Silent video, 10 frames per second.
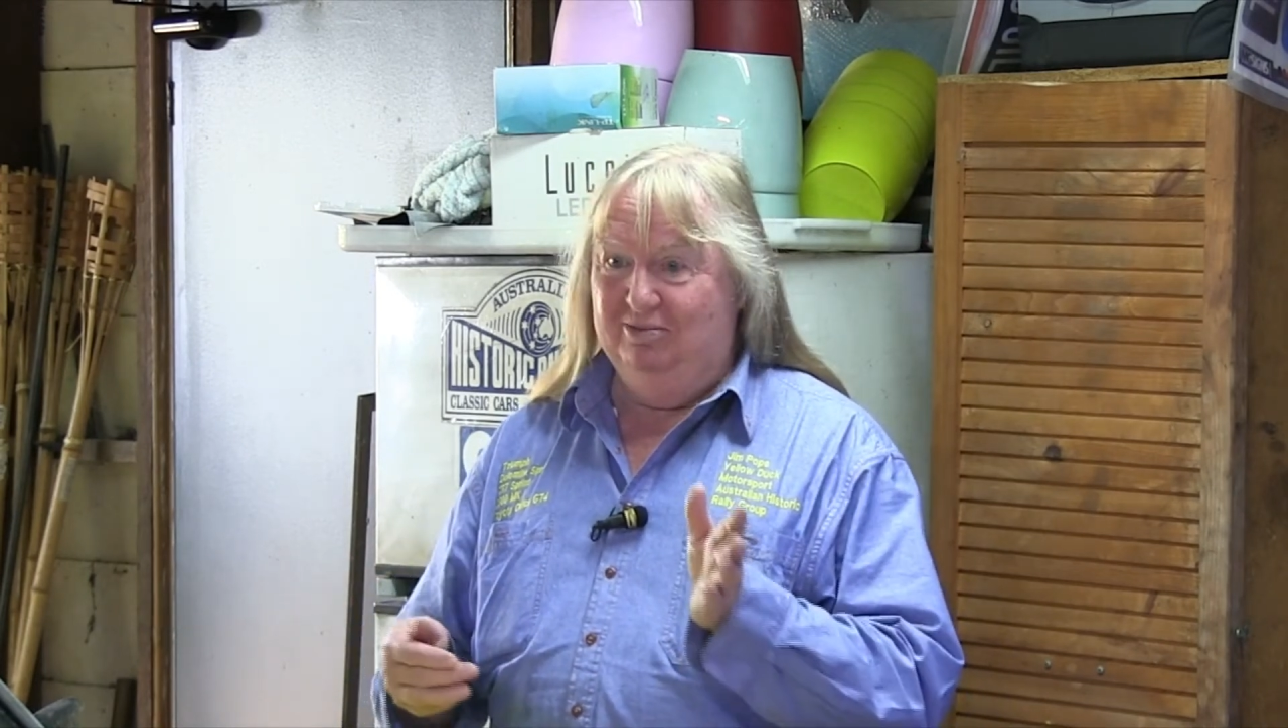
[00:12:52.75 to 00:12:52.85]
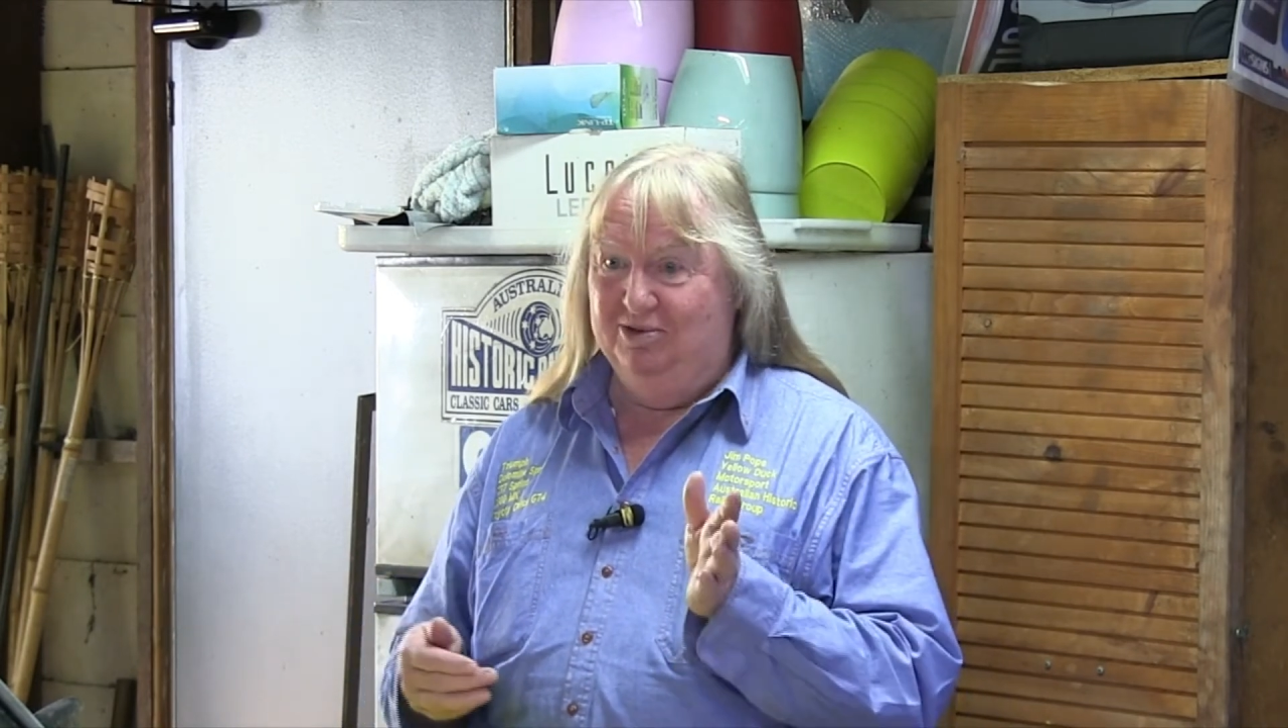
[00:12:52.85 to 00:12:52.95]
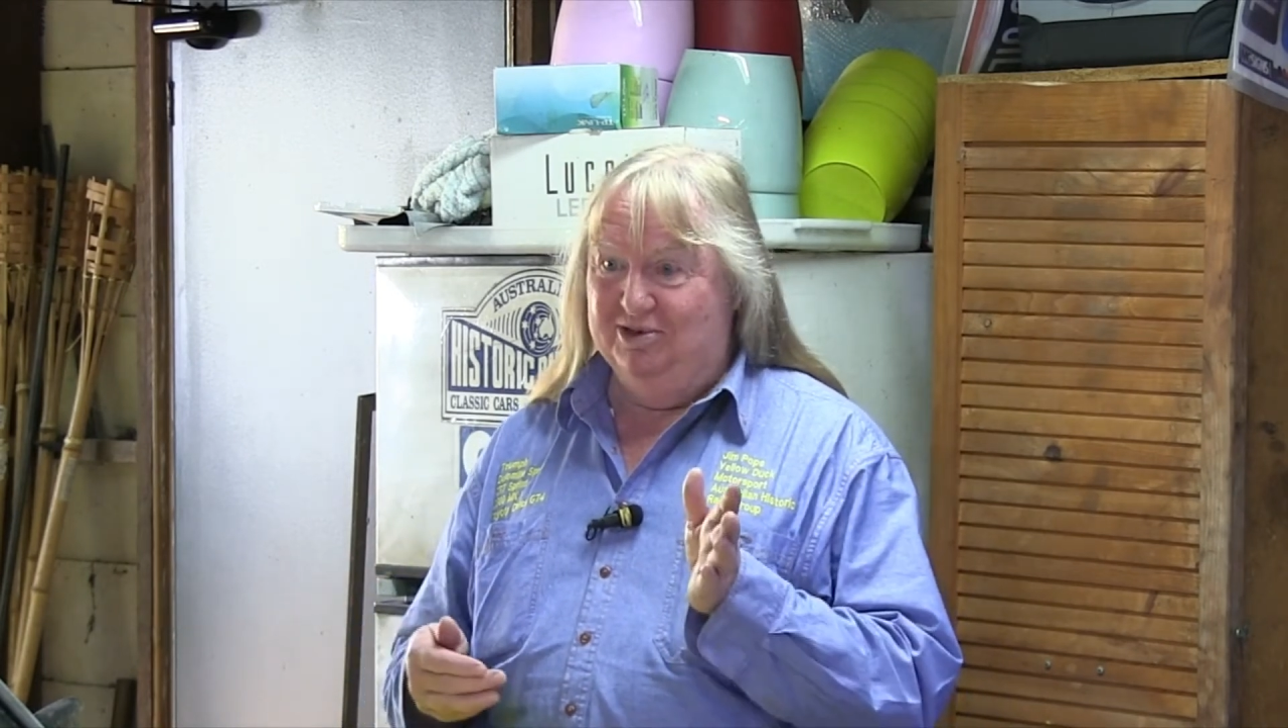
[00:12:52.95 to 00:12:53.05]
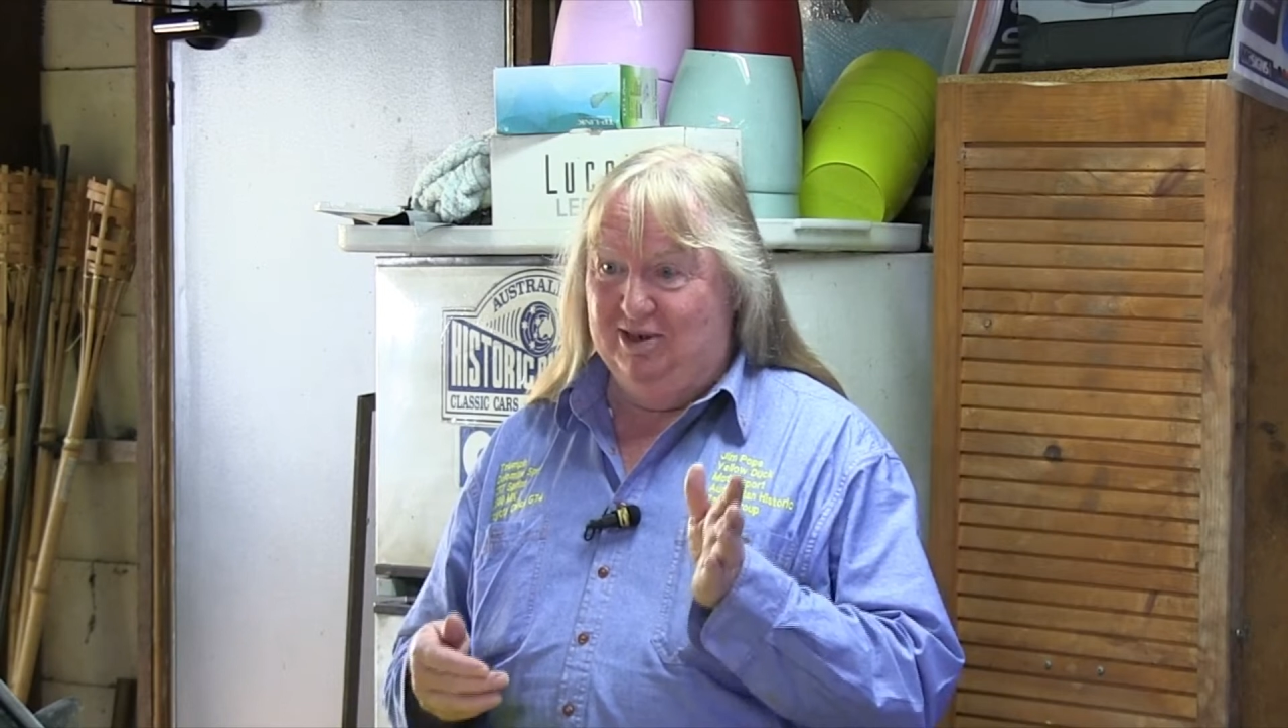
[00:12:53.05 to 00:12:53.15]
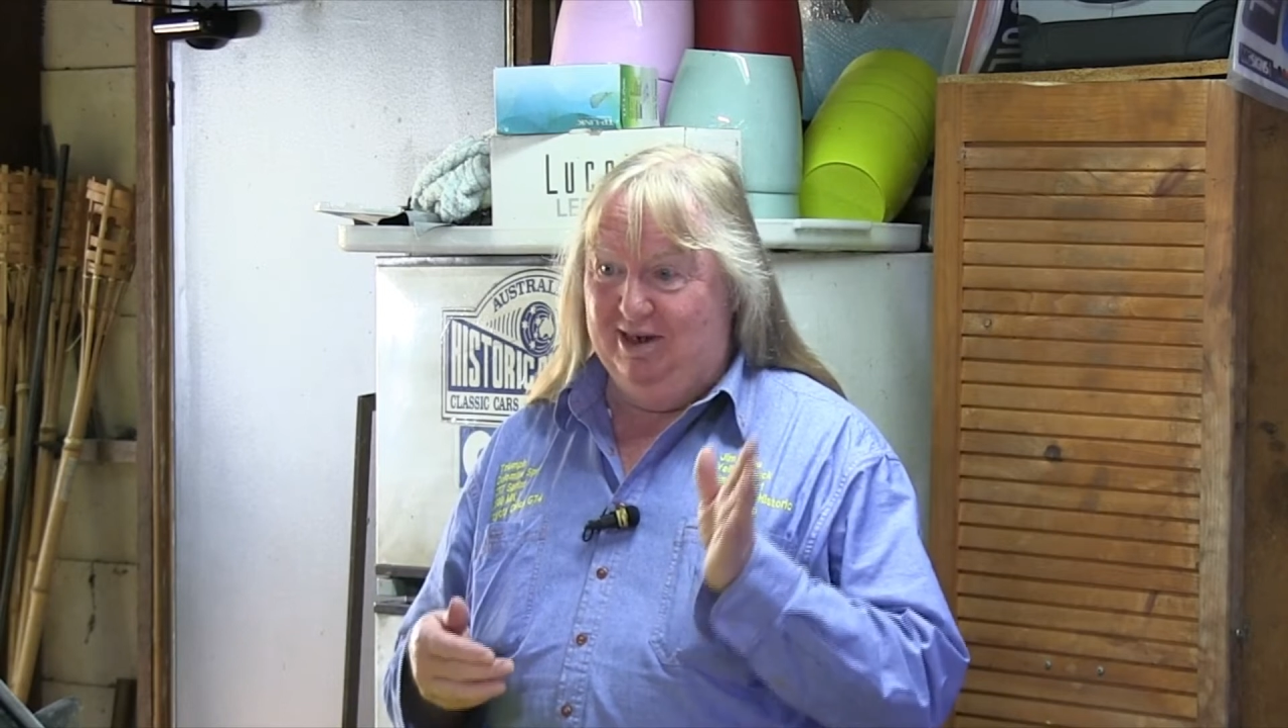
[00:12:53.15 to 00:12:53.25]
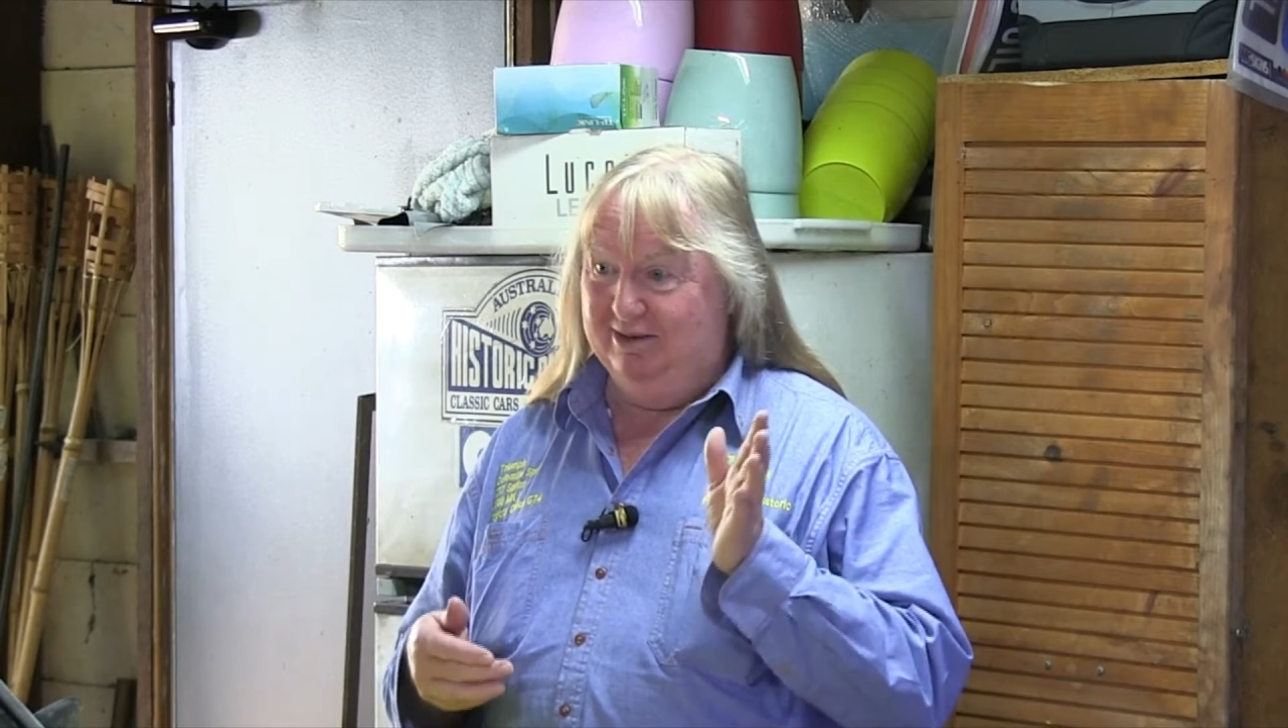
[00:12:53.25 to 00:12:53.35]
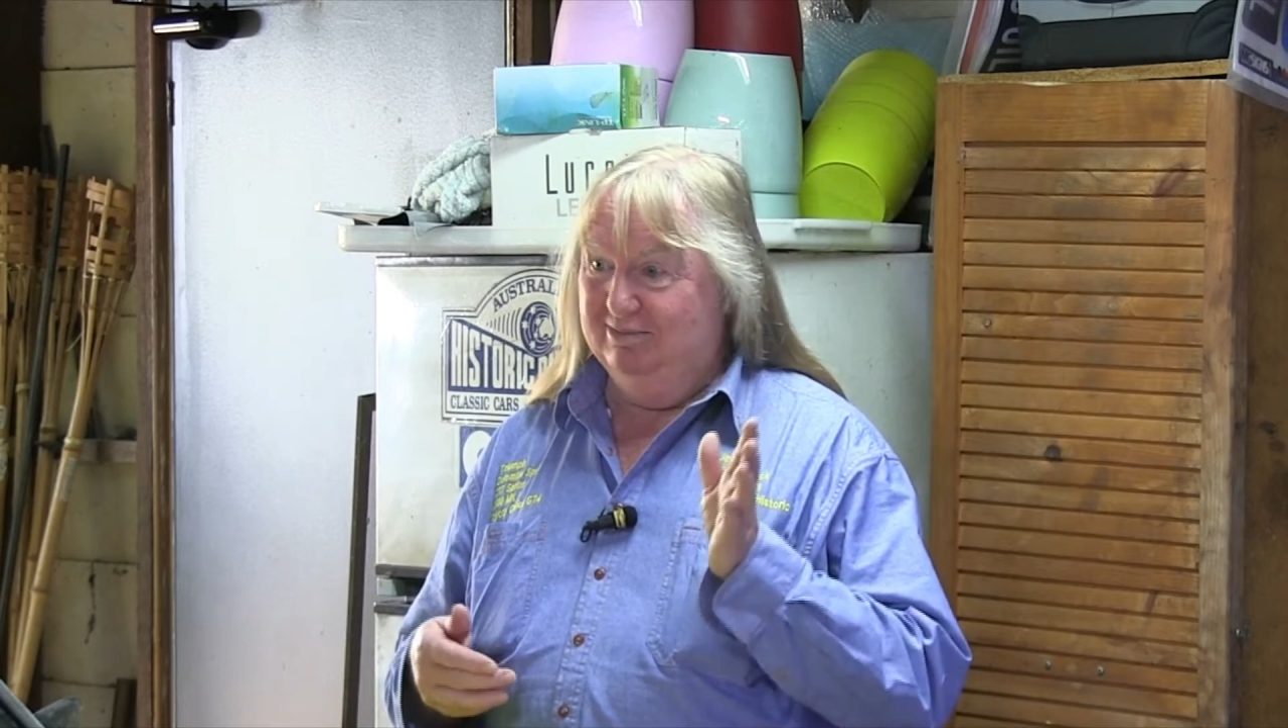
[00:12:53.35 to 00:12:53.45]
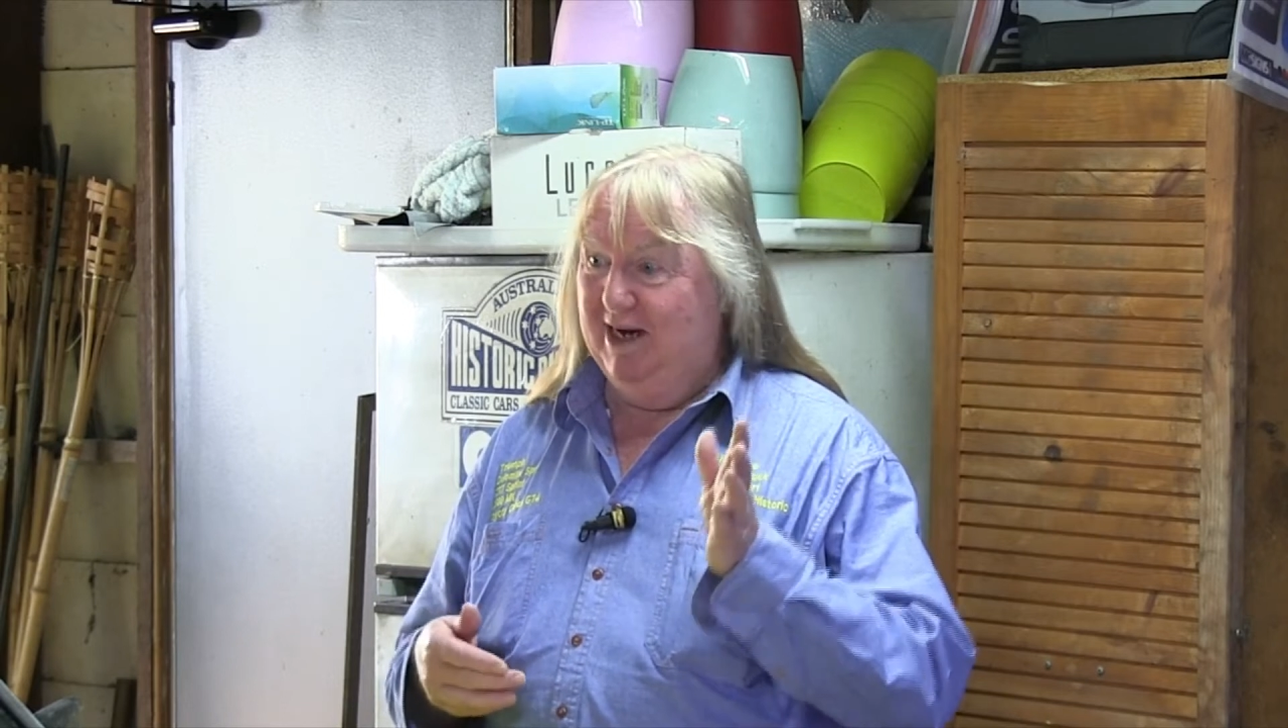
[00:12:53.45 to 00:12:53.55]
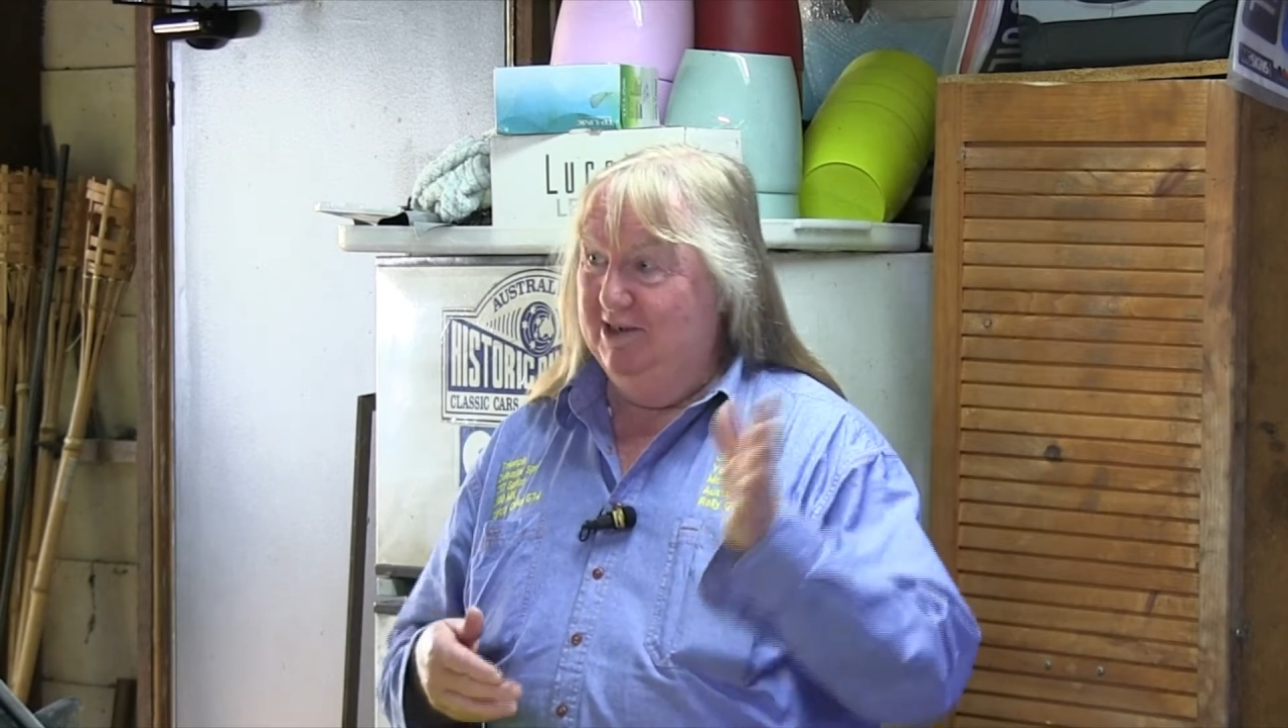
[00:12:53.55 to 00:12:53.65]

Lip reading: it was like